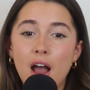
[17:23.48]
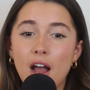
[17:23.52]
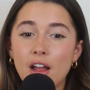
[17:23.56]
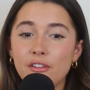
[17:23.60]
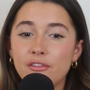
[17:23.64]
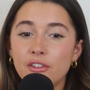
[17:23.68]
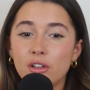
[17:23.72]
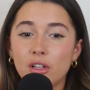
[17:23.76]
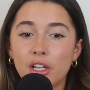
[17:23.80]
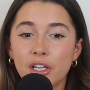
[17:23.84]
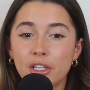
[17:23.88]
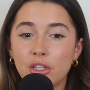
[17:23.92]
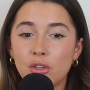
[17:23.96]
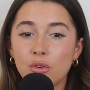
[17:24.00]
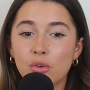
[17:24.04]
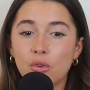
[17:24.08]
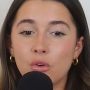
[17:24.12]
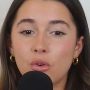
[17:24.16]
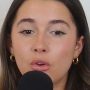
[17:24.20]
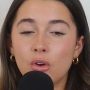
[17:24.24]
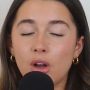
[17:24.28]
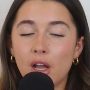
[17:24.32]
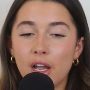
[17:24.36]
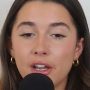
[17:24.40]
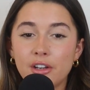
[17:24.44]
I feel like
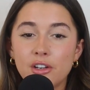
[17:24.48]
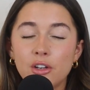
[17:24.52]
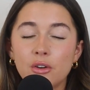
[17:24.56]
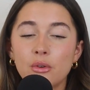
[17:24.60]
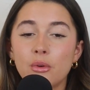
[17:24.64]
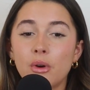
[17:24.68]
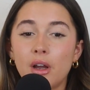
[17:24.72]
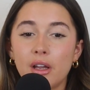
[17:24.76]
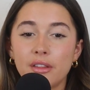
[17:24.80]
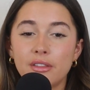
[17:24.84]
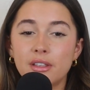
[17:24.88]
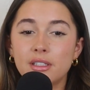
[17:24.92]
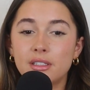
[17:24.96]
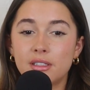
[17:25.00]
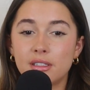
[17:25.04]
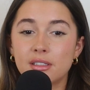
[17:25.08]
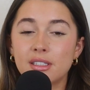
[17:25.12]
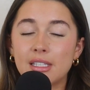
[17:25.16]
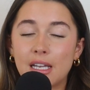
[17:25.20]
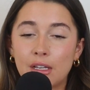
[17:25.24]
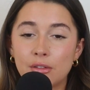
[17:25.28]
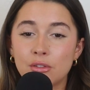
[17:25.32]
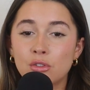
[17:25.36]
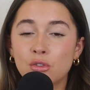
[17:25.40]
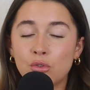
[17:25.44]
I know this
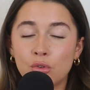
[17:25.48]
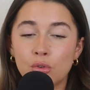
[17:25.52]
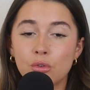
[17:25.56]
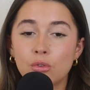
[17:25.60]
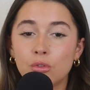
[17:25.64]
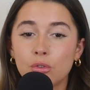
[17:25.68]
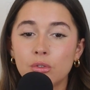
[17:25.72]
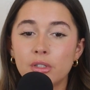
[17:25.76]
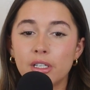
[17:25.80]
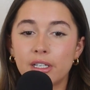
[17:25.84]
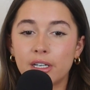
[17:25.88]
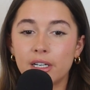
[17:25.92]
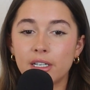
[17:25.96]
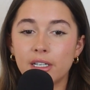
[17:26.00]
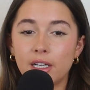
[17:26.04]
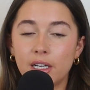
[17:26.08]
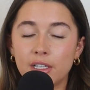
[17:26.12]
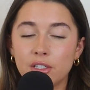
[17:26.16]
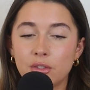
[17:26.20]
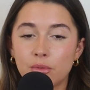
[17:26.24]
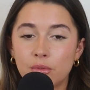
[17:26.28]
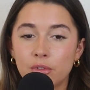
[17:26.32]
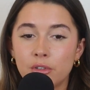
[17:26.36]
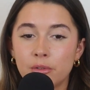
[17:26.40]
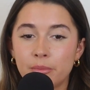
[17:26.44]
sounds cruel, and I
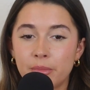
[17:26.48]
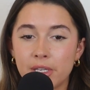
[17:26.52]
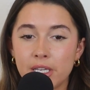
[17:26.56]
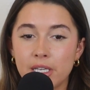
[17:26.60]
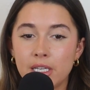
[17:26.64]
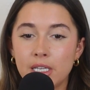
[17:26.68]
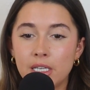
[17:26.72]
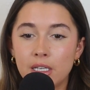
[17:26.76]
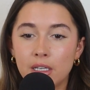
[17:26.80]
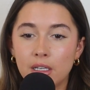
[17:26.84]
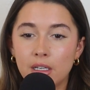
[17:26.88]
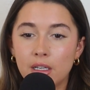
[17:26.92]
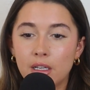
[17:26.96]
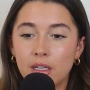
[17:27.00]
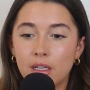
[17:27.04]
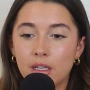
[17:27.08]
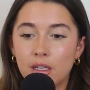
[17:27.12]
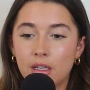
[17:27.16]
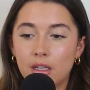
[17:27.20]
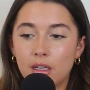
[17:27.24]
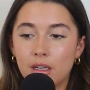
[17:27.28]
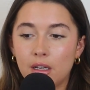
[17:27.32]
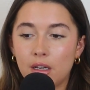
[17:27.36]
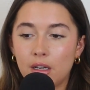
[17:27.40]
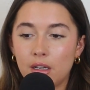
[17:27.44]
don't want to be,
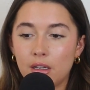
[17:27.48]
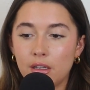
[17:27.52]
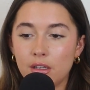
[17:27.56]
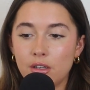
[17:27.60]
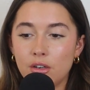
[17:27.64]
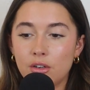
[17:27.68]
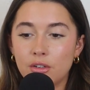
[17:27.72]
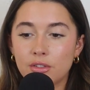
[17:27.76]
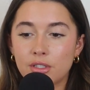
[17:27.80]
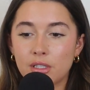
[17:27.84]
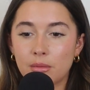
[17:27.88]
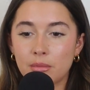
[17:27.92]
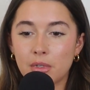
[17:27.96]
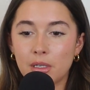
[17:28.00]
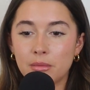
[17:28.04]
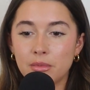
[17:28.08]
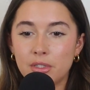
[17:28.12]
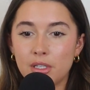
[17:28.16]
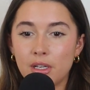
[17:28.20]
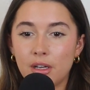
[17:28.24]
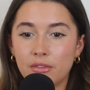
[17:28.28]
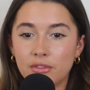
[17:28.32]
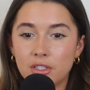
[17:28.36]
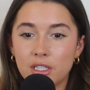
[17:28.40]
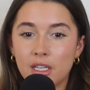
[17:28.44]
sometimes
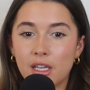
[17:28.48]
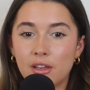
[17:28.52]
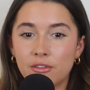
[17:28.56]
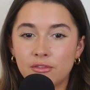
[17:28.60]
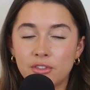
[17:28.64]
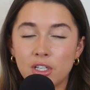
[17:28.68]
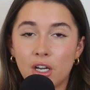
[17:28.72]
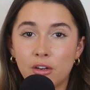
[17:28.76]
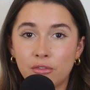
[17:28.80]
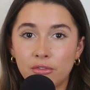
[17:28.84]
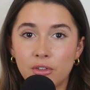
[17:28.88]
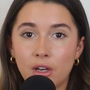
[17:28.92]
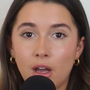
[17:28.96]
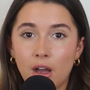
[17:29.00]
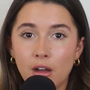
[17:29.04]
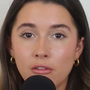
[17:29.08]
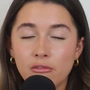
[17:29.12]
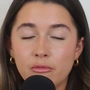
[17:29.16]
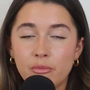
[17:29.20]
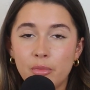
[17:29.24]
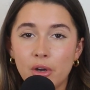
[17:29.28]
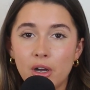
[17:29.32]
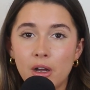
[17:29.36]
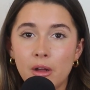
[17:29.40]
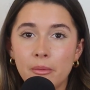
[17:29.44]
you have to give tough
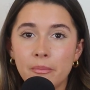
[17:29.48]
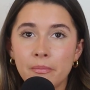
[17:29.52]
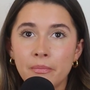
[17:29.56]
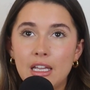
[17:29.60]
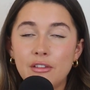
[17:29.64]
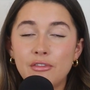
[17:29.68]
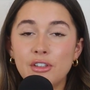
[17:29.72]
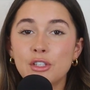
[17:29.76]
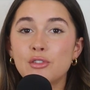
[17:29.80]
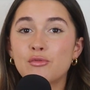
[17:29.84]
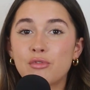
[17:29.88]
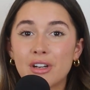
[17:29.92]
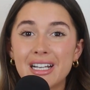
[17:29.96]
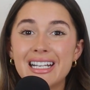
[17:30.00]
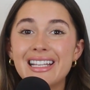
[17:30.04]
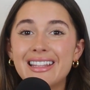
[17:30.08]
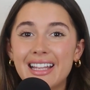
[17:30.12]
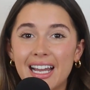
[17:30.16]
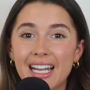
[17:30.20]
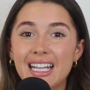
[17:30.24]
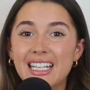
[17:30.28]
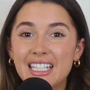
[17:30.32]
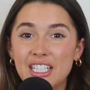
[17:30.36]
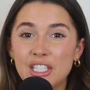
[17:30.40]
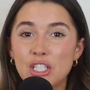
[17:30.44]
love, but if he's really
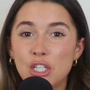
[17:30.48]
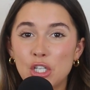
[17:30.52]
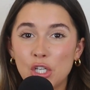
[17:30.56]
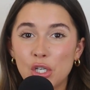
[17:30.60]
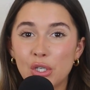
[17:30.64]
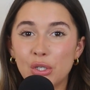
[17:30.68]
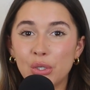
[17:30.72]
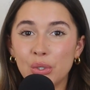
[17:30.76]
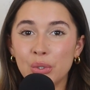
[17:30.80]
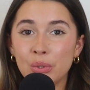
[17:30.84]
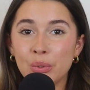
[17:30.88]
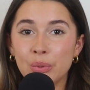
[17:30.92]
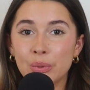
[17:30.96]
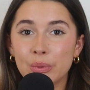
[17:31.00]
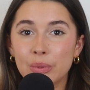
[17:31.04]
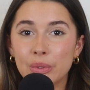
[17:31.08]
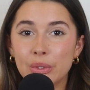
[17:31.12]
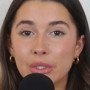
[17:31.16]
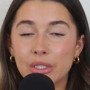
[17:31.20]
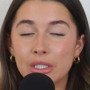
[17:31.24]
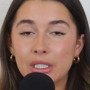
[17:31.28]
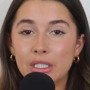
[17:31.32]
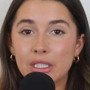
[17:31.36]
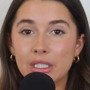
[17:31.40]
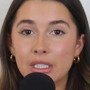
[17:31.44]
that into you,
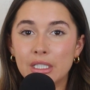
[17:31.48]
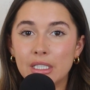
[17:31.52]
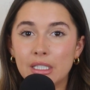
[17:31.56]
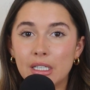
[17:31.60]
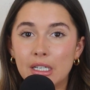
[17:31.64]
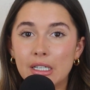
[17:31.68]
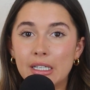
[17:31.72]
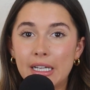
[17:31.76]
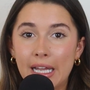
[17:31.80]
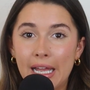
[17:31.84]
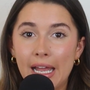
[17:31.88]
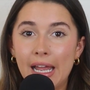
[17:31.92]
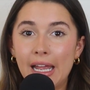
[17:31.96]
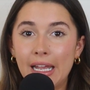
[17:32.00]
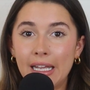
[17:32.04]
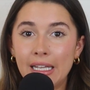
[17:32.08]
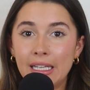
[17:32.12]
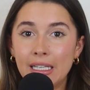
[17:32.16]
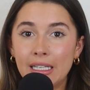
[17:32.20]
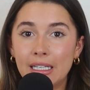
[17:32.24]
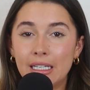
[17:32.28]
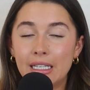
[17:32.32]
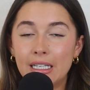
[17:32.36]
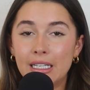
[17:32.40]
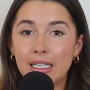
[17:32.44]

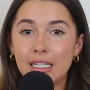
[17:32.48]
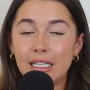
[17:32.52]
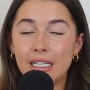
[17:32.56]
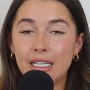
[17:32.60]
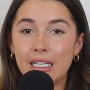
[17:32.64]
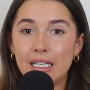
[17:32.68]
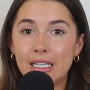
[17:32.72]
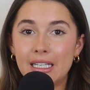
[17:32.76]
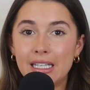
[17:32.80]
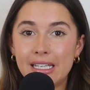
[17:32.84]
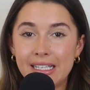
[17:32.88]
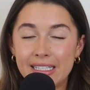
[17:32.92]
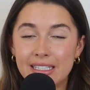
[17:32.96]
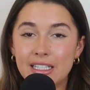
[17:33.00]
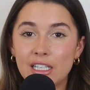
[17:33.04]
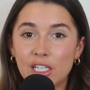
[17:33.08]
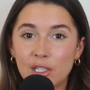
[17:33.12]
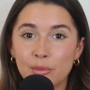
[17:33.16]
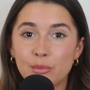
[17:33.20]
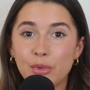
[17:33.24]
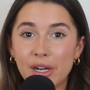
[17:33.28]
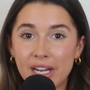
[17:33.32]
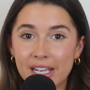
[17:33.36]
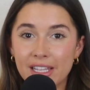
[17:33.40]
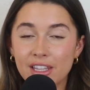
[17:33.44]
okay, he's going to
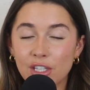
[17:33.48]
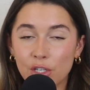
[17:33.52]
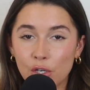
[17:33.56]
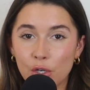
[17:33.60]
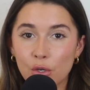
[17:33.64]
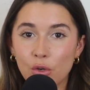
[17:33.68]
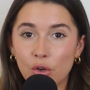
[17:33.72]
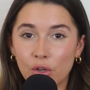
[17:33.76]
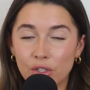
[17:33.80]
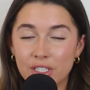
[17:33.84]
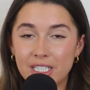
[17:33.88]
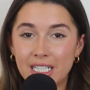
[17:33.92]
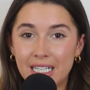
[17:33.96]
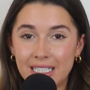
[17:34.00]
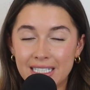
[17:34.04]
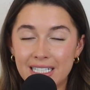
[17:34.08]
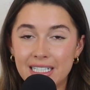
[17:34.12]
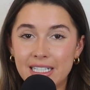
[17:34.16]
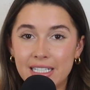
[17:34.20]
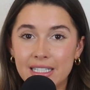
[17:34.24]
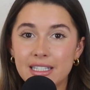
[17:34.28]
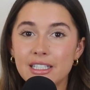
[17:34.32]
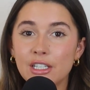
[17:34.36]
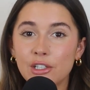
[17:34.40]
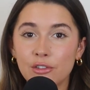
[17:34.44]
break the no contact
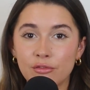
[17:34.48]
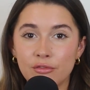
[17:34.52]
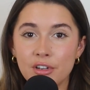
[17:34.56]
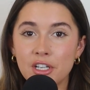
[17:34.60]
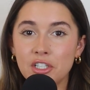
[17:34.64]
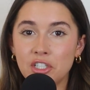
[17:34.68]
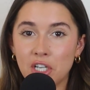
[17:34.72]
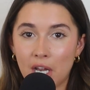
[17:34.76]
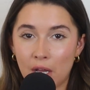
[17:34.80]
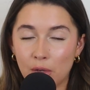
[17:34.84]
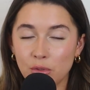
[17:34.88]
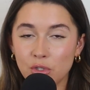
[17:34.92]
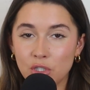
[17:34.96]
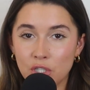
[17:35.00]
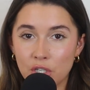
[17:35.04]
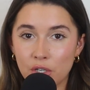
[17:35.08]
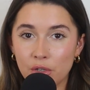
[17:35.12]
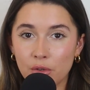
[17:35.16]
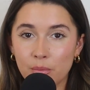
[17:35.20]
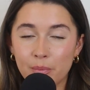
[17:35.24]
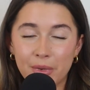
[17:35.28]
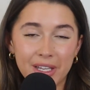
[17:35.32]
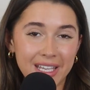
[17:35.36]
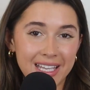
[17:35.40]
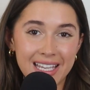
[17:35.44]
and he's going to reach out to
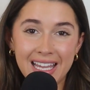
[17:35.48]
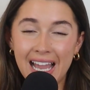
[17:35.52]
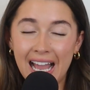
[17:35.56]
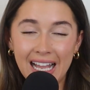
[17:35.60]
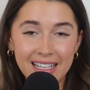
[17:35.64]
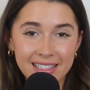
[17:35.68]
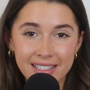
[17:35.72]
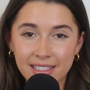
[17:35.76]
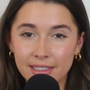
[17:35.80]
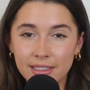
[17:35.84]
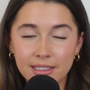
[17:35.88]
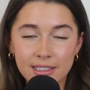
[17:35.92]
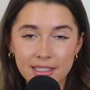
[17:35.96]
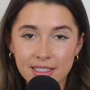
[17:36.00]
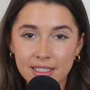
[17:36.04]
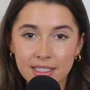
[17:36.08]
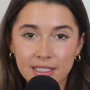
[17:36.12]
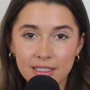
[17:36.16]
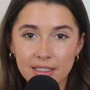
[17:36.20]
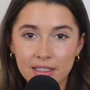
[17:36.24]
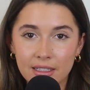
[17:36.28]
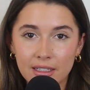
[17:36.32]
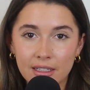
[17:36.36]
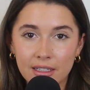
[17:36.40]
you, but he hasn't.